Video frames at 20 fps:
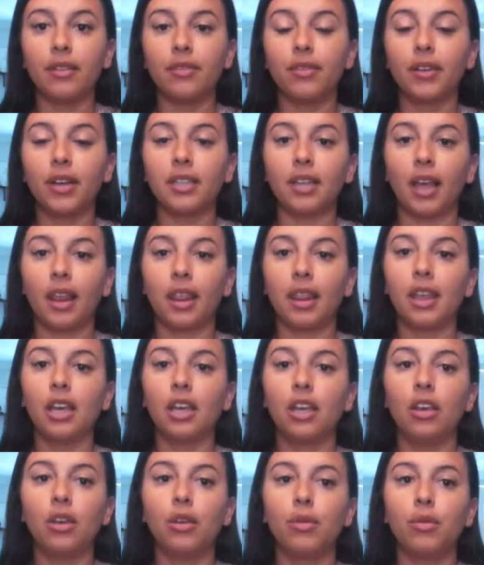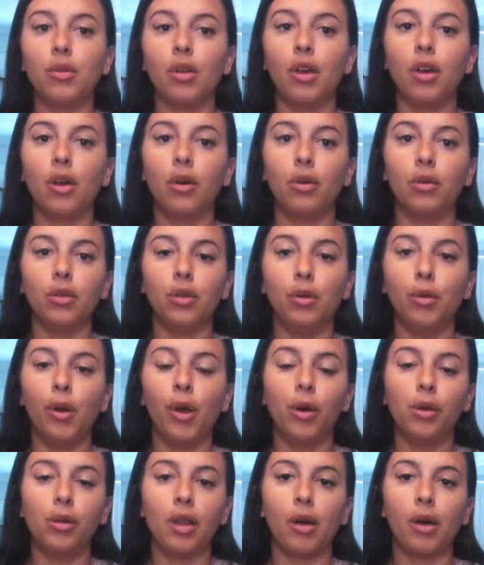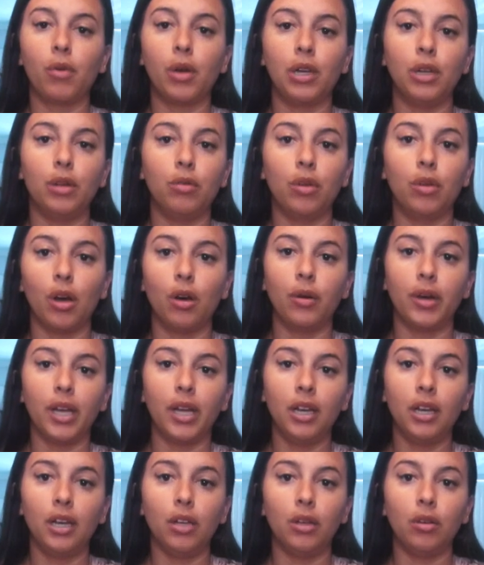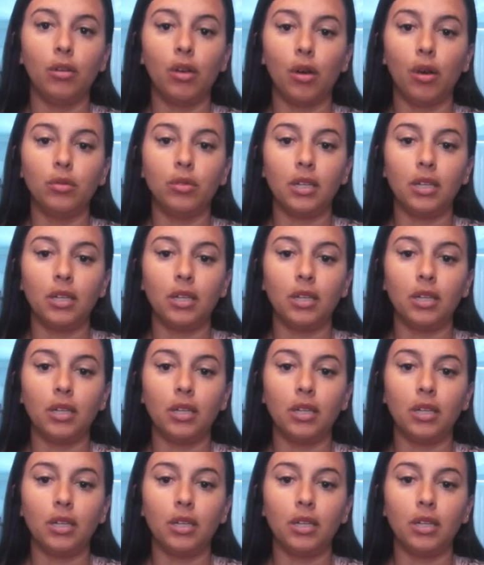Because I think you know that when you go in, you go